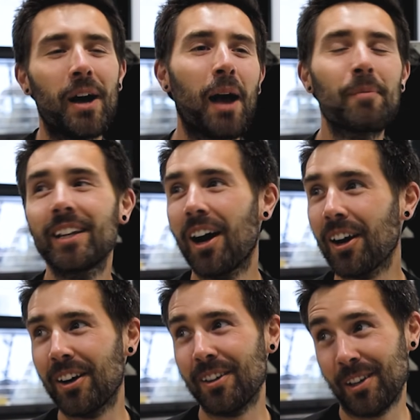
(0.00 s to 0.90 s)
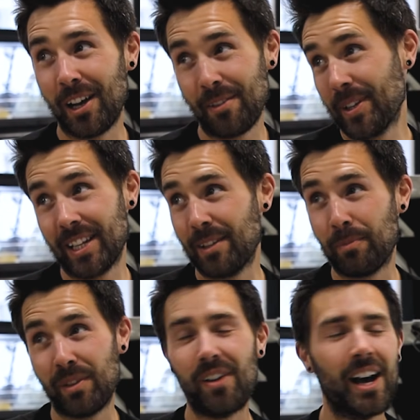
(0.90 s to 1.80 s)
But I mean, our car, it'd
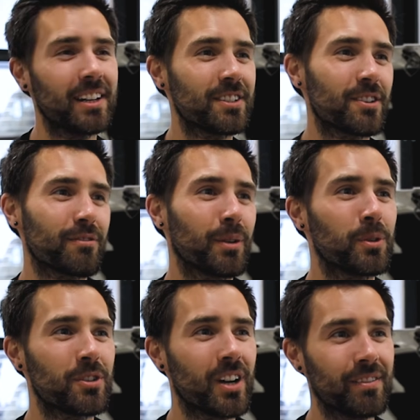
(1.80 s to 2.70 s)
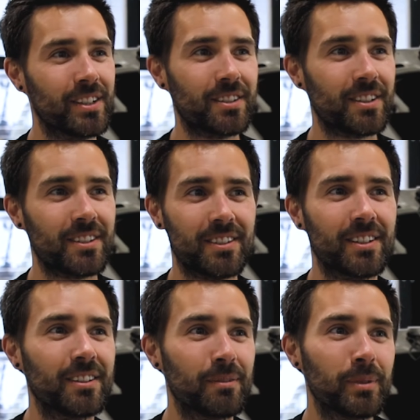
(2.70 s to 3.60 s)
be fine. It's just front wheel drive. It's just
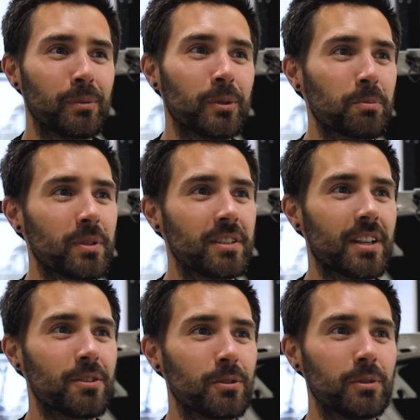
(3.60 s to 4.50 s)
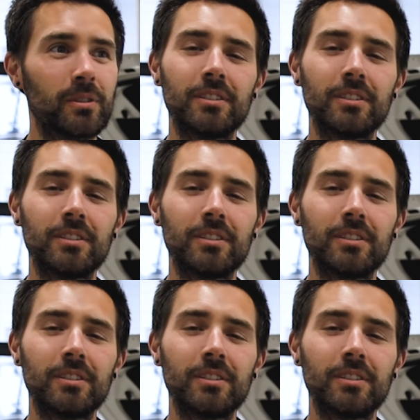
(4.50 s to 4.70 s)
gonna be wheel spin central.